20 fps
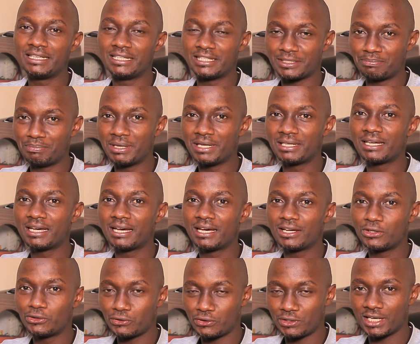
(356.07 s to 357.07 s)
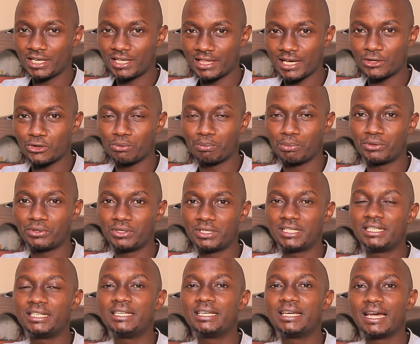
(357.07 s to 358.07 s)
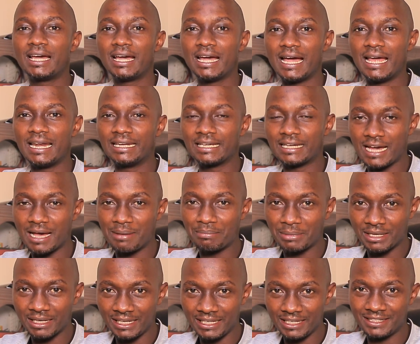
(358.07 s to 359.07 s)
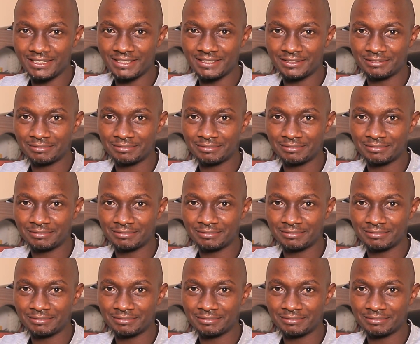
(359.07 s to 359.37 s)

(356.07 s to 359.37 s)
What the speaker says: it's better to take that opportunity and come clean.